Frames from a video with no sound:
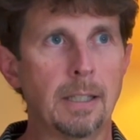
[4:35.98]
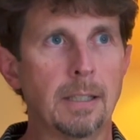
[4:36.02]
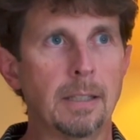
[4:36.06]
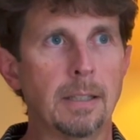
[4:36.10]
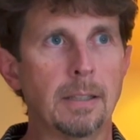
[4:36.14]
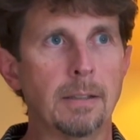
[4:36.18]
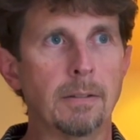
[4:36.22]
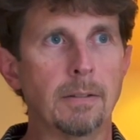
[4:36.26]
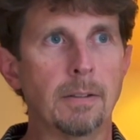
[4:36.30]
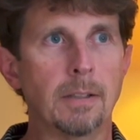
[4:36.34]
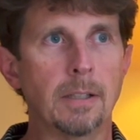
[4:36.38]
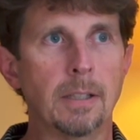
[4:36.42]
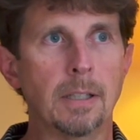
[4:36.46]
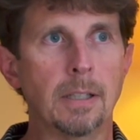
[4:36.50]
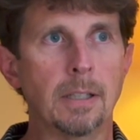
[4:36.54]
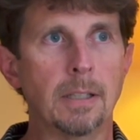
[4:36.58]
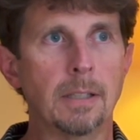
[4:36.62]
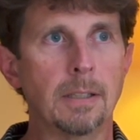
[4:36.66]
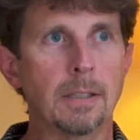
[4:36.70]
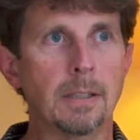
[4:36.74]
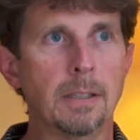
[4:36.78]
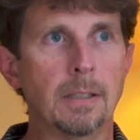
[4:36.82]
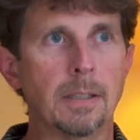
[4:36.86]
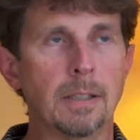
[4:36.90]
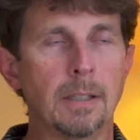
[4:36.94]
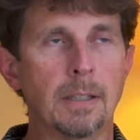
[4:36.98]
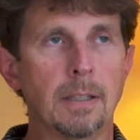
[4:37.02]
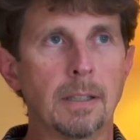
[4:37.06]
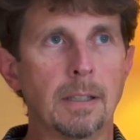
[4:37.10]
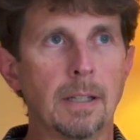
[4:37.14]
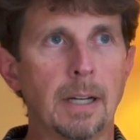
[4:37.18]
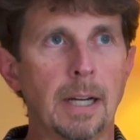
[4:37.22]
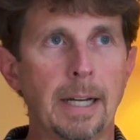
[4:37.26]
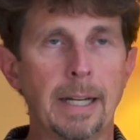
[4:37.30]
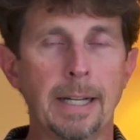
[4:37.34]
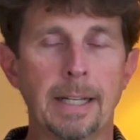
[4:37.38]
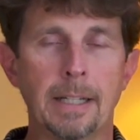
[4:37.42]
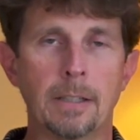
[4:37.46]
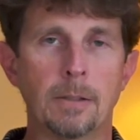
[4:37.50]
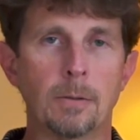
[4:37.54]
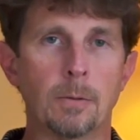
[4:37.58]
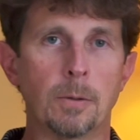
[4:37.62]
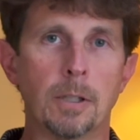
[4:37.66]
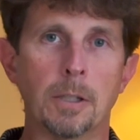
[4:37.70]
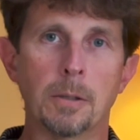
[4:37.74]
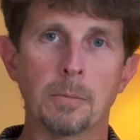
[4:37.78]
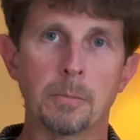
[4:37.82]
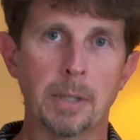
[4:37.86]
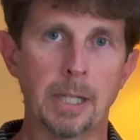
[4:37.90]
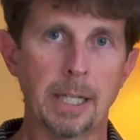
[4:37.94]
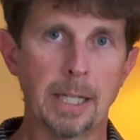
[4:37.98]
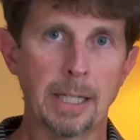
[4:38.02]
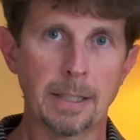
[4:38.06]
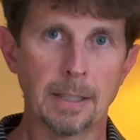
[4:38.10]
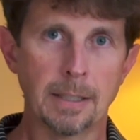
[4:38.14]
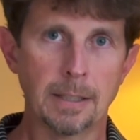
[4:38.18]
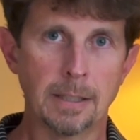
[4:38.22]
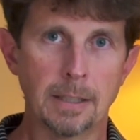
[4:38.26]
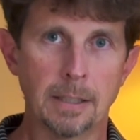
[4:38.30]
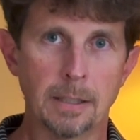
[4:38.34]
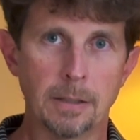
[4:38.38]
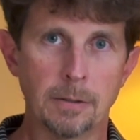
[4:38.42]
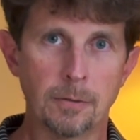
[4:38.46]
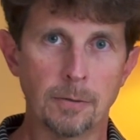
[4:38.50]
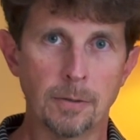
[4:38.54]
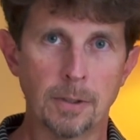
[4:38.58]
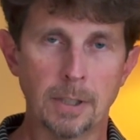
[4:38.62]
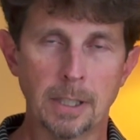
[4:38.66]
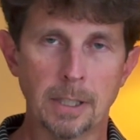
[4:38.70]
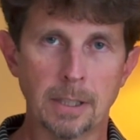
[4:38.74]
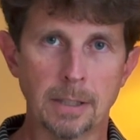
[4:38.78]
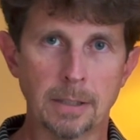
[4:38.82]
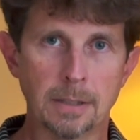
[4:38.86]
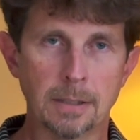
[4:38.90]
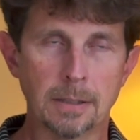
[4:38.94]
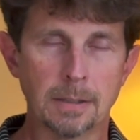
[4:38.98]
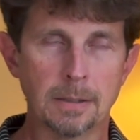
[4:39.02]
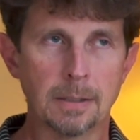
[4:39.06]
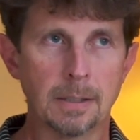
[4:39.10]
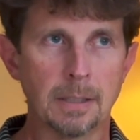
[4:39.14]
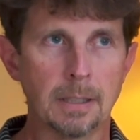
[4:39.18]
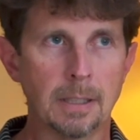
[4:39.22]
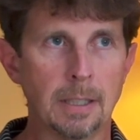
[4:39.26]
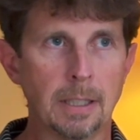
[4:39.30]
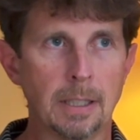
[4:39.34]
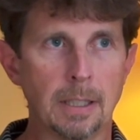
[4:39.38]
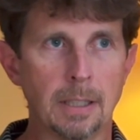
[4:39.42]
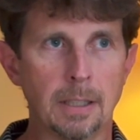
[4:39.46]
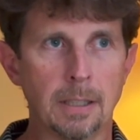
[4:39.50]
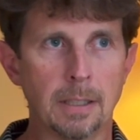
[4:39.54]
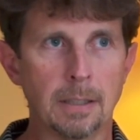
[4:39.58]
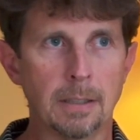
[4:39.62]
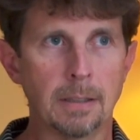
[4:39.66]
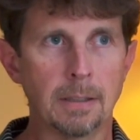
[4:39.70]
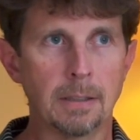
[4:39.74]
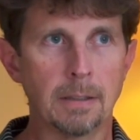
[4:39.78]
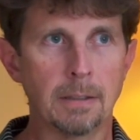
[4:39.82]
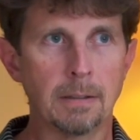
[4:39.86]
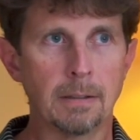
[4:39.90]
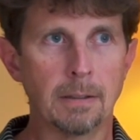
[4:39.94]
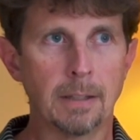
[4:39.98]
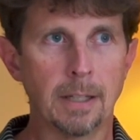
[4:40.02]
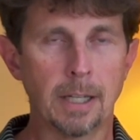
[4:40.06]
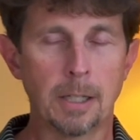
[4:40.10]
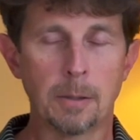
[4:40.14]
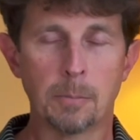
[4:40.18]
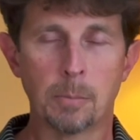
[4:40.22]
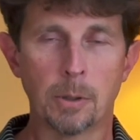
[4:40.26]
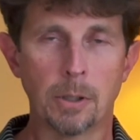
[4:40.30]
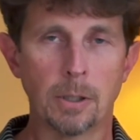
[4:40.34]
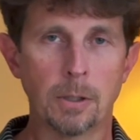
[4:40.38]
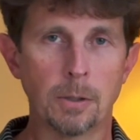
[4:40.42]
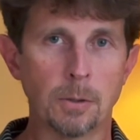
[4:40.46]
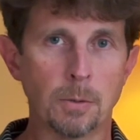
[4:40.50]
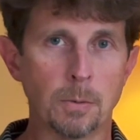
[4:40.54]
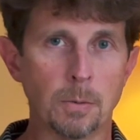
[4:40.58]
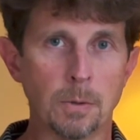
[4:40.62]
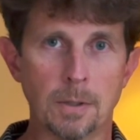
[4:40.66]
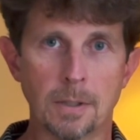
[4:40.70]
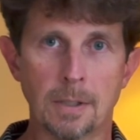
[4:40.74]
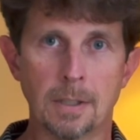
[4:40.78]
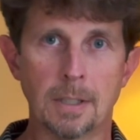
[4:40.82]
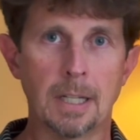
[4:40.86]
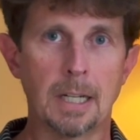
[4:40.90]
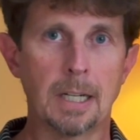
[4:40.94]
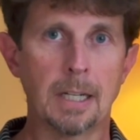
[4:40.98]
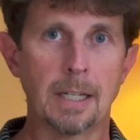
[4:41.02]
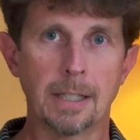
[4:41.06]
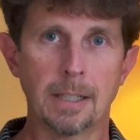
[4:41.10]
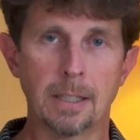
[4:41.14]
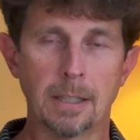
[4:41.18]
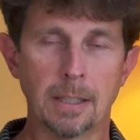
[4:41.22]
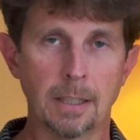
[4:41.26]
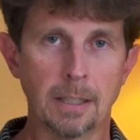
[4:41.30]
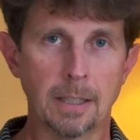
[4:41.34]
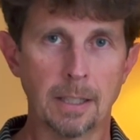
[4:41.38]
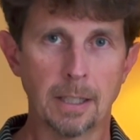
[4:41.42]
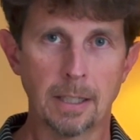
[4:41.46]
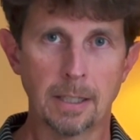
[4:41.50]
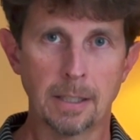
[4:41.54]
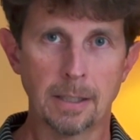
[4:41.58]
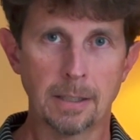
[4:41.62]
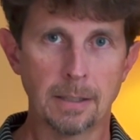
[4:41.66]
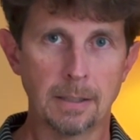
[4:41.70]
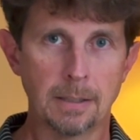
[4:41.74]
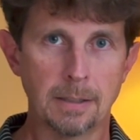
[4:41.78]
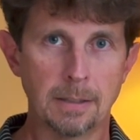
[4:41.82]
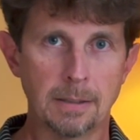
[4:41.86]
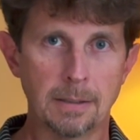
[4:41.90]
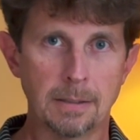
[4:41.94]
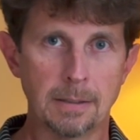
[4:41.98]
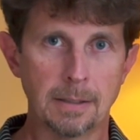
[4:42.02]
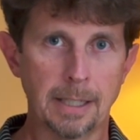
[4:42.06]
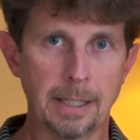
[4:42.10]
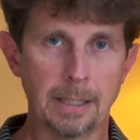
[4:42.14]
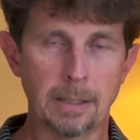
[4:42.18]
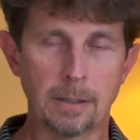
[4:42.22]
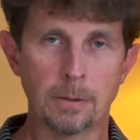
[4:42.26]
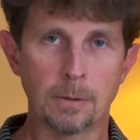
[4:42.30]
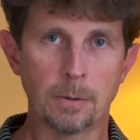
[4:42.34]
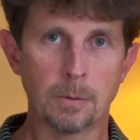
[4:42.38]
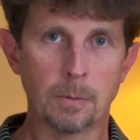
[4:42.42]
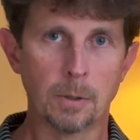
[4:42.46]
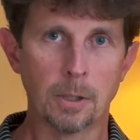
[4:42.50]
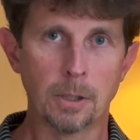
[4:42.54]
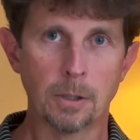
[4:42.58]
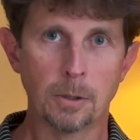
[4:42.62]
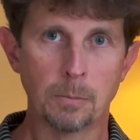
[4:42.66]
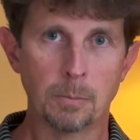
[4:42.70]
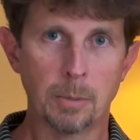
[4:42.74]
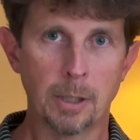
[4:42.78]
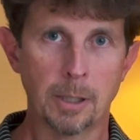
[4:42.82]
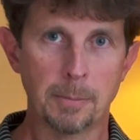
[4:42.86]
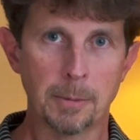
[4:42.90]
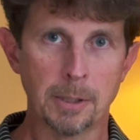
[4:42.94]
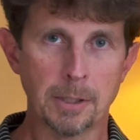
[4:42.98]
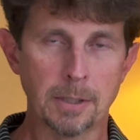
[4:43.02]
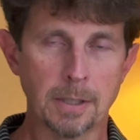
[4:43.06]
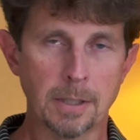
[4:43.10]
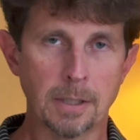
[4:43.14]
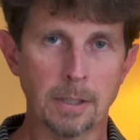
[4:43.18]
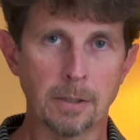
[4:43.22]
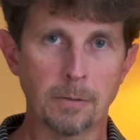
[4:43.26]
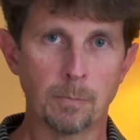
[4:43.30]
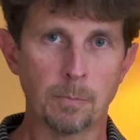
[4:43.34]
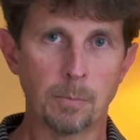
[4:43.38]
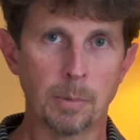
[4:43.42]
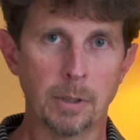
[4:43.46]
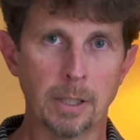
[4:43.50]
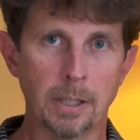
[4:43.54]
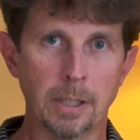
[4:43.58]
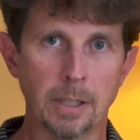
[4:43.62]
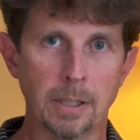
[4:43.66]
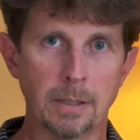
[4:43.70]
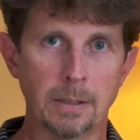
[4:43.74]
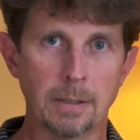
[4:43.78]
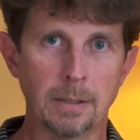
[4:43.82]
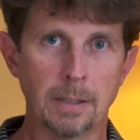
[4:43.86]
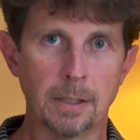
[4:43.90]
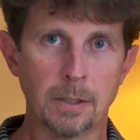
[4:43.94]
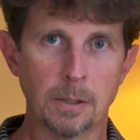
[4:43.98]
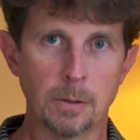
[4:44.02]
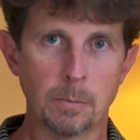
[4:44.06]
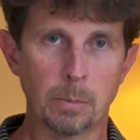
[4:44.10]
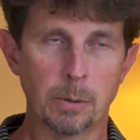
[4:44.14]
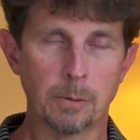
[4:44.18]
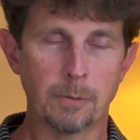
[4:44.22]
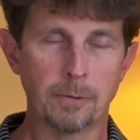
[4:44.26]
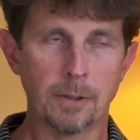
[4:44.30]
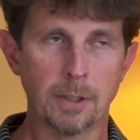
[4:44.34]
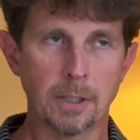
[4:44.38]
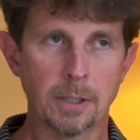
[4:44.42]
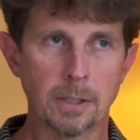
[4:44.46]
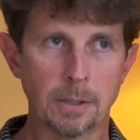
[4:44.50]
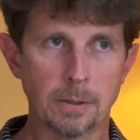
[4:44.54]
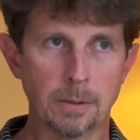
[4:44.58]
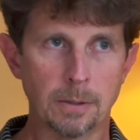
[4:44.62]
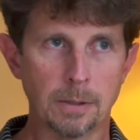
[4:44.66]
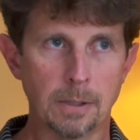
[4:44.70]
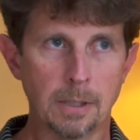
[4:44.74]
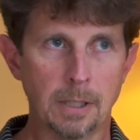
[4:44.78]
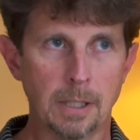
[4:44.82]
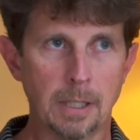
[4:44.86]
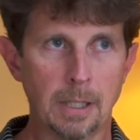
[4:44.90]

then I had to run back and get a fix. And that approach was not going to cut it out on the road by myself playing as a professional.